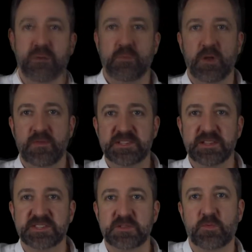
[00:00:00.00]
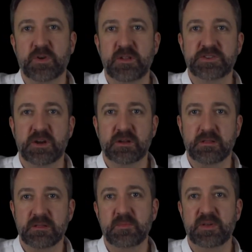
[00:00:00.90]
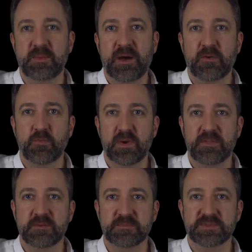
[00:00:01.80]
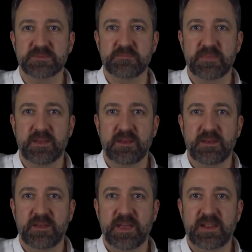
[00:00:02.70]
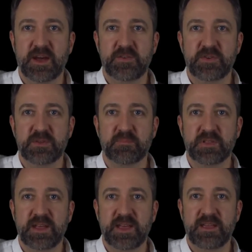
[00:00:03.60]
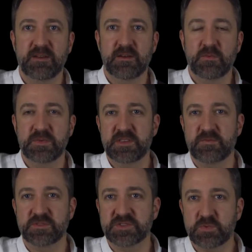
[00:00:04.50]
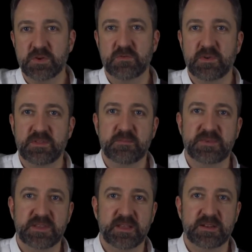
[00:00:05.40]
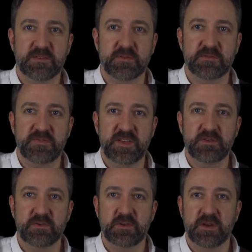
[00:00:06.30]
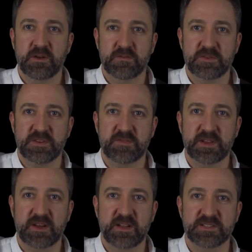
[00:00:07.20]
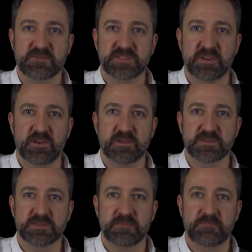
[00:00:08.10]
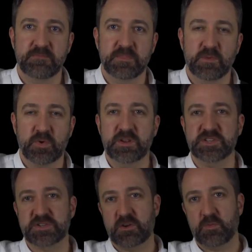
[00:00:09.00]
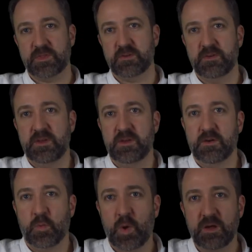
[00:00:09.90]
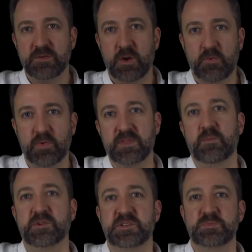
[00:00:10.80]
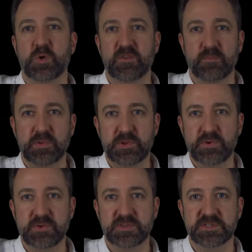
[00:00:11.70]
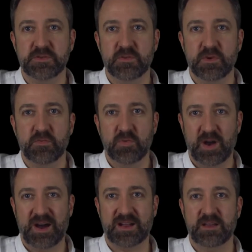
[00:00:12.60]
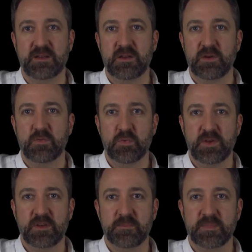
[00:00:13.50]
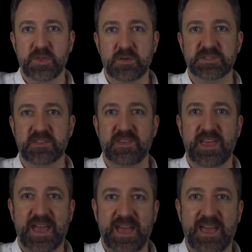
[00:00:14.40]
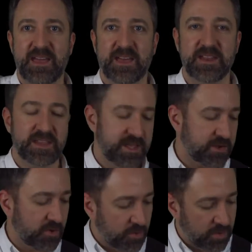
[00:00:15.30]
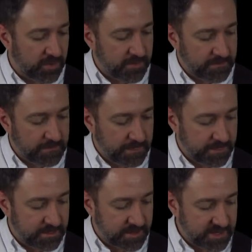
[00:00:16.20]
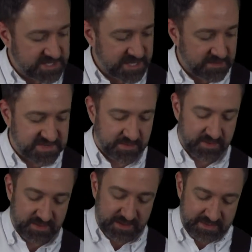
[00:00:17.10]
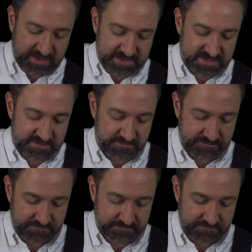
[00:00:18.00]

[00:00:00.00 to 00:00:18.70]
Well, in this lesson, we're going to talk a little bit about rhythms and how you can play with different sort of rhythm to get a different feel for different kinds of songs. We're going to start with a well-known rhythm, which is more of a blues or a rock rhythm using the A and E chord. And it sounds something like this.